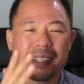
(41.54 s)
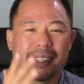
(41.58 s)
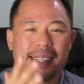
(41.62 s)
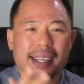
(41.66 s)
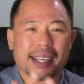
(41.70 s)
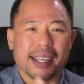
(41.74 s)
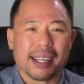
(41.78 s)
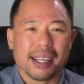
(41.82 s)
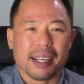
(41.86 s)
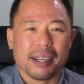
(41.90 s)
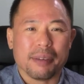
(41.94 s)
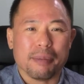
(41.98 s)
is
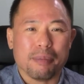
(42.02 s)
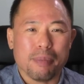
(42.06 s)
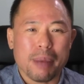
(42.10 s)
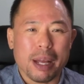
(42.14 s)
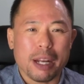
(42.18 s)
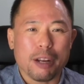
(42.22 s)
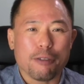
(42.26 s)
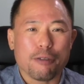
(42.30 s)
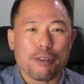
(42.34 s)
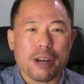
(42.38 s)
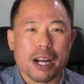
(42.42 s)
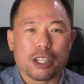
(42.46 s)
a
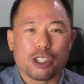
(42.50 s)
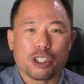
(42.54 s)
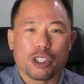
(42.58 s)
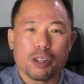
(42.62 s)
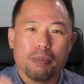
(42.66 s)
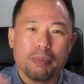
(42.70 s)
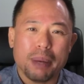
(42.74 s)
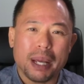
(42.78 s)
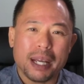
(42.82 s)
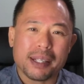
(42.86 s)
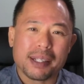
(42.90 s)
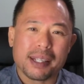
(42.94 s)
manufacturer
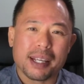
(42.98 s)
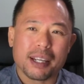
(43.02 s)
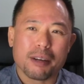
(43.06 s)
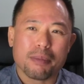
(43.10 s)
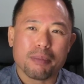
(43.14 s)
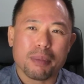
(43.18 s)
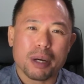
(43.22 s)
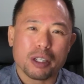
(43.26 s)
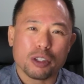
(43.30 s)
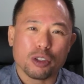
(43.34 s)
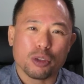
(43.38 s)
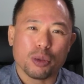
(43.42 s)
based out
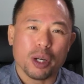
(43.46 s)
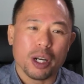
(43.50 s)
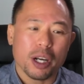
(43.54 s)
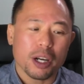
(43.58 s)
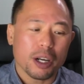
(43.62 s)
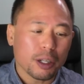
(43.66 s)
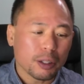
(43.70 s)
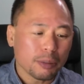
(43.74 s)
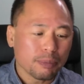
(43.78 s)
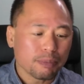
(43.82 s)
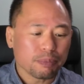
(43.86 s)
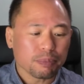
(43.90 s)
of
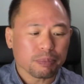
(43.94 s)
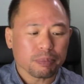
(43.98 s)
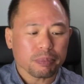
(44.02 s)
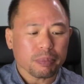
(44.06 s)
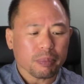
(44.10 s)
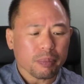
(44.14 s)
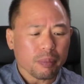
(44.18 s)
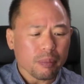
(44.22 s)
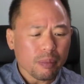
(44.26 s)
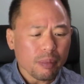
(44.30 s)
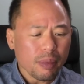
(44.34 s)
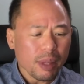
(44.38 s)
Montreal,
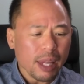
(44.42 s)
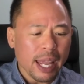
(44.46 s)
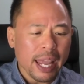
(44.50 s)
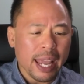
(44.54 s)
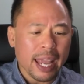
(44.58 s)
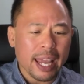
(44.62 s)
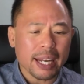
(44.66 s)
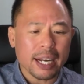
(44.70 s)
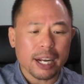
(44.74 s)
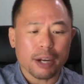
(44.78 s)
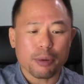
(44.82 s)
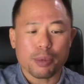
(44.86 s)

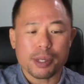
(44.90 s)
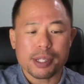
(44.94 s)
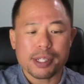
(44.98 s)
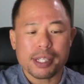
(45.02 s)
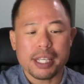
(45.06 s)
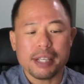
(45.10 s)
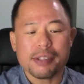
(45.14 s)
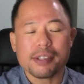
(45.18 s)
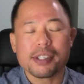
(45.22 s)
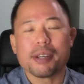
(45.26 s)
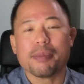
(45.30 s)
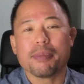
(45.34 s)
and I
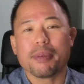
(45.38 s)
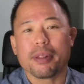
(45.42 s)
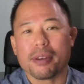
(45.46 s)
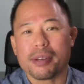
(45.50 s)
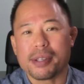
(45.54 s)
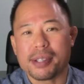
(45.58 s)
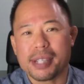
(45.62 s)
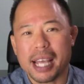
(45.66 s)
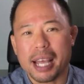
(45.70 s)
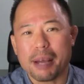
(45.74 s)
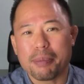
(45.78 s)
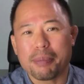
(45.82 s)
received some of their
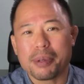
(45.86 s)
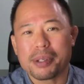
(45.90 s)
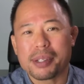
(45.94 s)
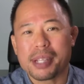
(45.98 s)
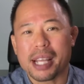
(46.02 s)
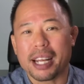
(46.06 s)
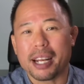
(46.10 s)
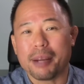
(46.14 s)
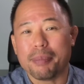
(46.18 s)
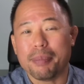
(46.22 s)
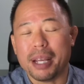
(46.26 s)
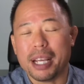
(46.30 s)
samples,
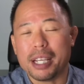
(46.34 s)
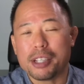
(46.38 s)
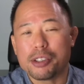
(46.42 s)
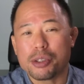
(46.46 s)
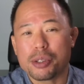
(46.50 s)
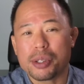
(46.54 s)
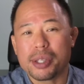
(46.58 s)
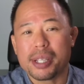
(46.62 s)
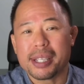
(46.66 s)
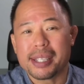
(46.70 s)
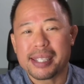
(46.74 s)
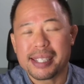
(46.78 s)
and I'm
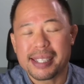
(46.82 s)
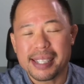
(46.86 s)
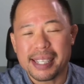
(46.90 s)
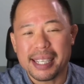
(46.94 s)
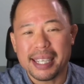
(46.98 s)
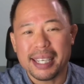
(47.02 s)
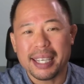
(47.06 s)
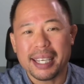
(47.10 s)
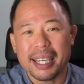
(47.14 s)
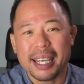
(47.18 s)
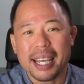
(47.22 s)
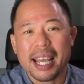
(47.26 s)
interested to
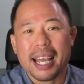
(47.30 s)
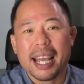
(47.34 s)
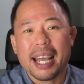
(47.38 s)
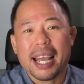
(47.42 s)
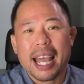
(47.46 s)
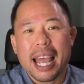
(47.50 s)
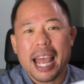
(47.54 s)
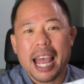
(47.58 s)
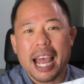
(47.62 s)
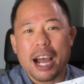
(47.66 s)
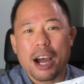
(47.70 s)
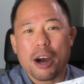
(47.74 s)
see
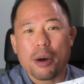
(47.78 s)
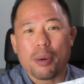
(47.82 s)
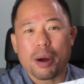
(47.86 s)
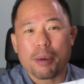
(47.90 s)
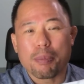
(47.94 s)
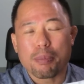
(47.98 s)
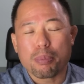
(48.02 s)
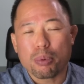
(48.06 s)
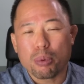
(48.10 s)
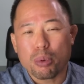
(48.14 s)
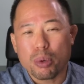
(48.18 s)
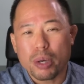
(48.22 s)
how
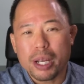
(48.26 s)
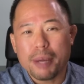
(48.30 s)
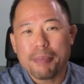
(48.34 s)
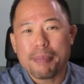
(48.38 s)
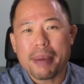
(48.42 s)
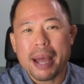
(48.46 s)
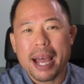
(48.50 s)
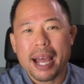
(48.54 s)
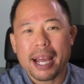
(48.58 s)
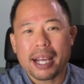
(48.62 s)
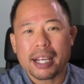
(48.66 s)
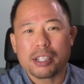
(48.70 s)
a
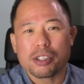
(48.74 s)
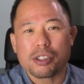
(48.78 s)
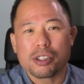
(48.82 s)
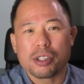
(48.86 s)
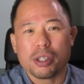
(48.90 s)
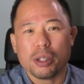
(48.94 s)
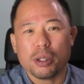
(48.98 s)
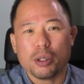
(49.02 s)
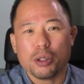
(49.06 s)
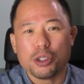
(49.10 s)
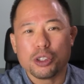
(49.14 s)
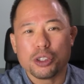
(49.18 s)
pre-packaged
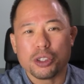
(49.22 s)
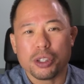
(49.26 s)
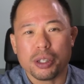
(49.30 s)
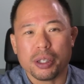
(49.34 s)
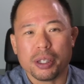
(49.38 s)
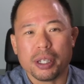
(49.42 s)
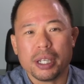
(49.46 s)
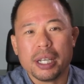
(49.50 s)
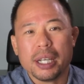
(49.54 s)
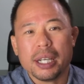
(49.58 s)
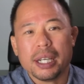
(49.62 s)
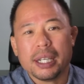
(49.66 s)

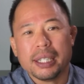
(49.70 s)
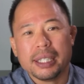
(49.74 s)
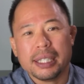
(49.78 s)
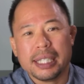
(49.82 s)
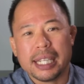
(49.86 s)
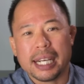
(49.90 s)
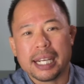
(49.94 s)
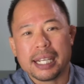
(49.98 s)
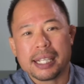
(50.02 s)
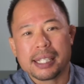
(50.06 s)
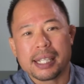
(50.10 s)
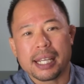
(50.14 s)
solution
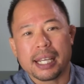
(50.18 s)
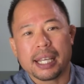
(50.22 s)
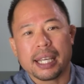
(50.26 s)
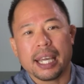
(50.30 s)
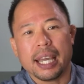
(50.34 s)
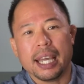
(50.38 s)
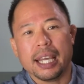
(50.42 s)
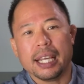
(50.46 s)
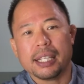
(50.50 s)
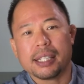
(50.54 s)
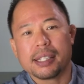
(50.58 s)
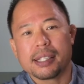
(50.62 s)
does
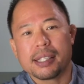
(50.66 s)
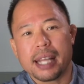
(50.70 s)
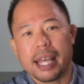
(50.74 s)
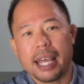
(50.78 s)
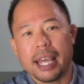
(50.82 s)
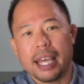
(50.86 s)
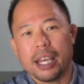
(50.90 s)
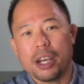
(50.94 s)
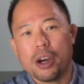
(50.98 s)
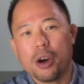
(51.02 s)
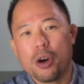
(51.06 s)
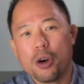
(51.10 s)
against
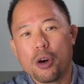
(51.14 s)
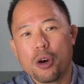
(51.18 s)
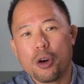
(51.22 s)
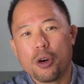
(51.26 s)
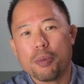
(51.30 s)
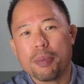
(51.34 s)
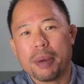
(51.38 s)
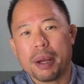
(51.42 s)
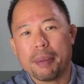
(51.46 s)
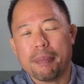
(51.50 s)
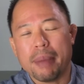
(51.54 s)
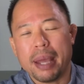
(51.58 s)
a
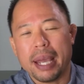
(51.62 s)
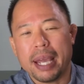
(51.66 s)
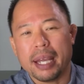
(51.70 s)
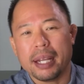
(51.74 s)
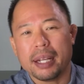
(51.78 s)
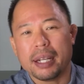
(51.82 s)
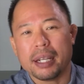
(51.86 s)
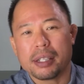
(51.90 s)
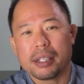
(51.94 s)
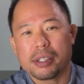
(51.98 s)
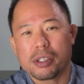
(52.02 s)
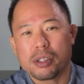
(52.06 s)

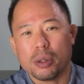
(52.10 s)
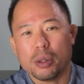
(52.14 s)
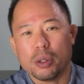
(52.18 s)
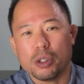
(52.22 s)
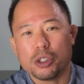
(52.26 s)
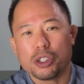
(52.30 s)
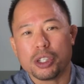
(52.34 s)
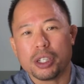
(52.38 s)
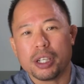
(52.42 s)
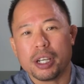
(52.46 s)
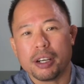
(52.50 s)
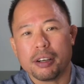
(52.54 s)
homemade
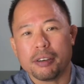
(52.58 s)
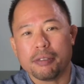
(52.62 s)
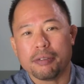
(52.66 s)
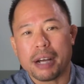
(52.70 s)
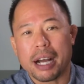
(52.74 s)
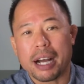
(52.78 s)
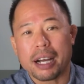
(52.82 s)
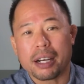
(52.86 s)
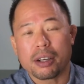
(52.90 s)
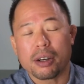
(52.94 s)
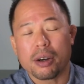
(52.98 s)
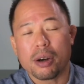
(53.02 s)
solution of
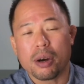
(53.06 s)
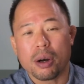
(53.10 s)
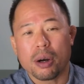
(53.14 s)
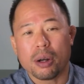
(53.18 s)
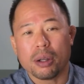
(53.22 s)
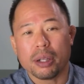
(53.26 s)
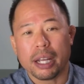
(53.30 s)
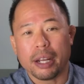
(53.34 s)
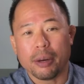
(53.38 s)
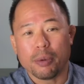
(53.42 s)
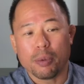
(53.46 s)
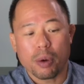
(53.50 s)

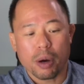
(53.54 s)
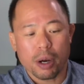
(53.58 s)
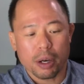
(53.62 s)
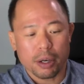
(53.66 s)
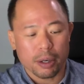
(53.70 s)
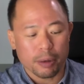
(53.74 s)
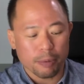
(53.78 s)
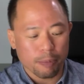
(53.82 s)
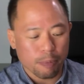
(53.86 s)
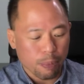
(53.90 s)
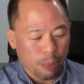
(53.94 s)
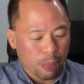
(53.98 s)
alcohol and
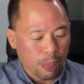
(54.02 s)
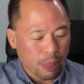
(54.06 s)
water.